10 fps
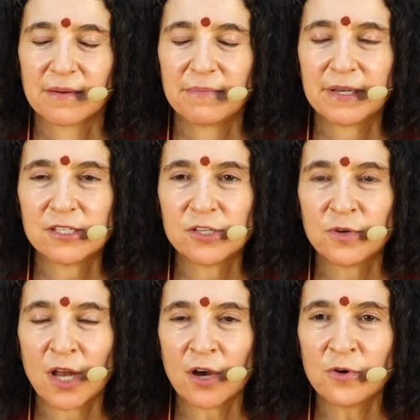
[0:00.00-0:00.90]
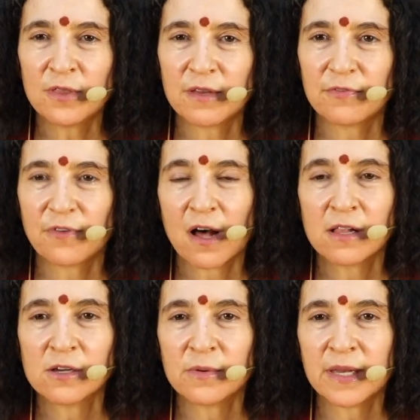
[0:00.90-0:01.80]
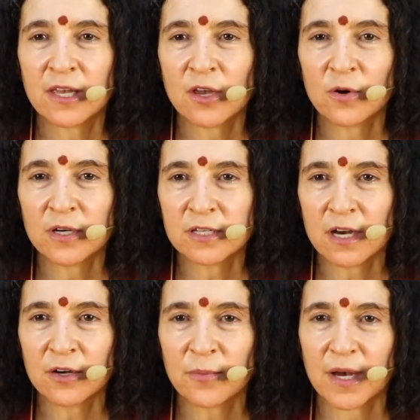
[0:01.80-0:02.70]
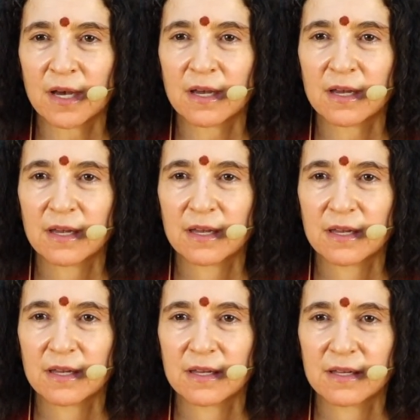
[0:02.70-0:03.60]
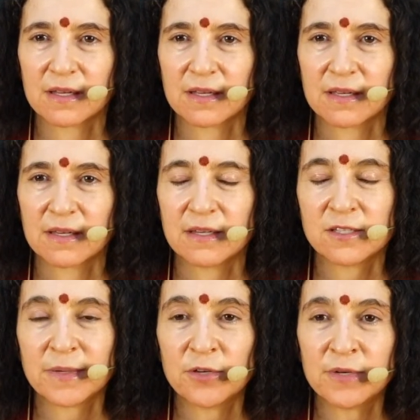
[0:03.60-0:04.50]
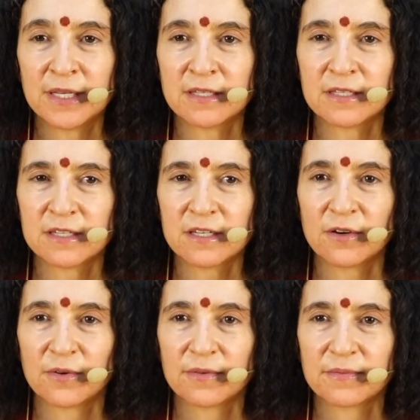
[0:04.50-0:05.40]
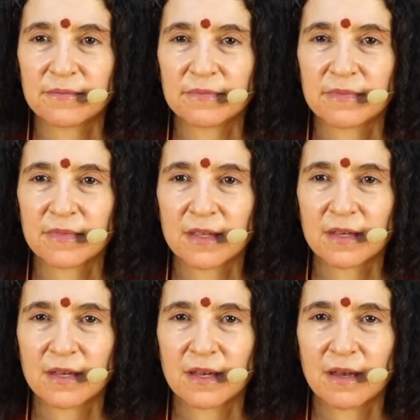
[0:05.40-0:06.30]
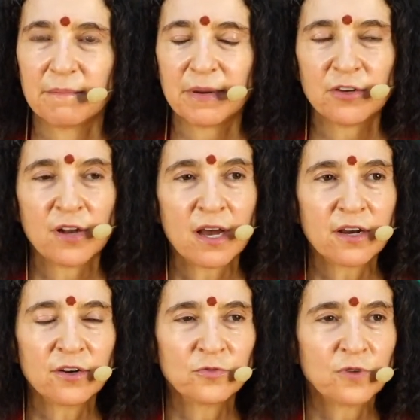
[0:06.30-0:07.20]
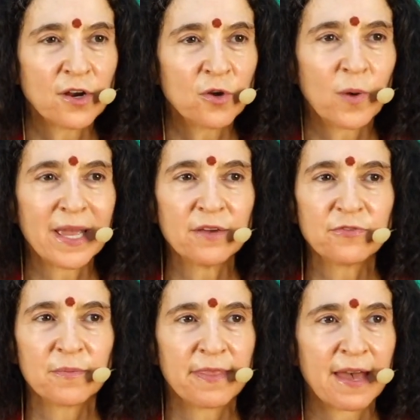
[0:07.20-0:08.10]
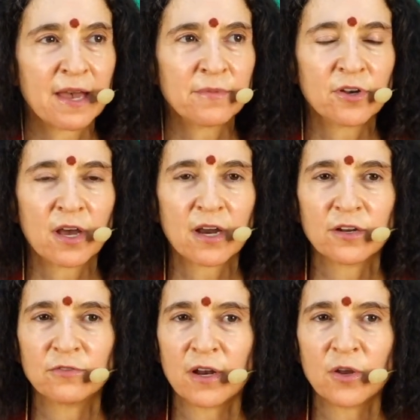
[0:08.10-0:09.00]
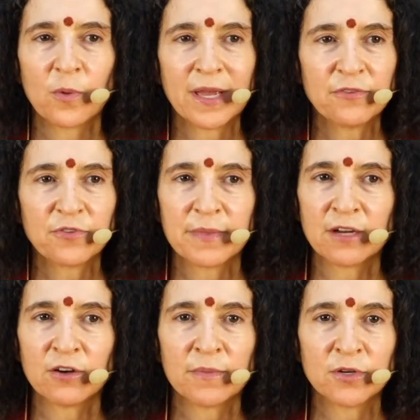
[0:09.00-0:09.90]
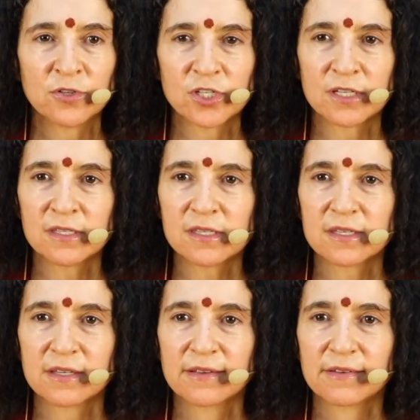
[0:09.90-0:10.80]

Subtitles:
because you know that following your dharma is what you need to do. But you're not going to run away from them. You're not going to run away from their emotions.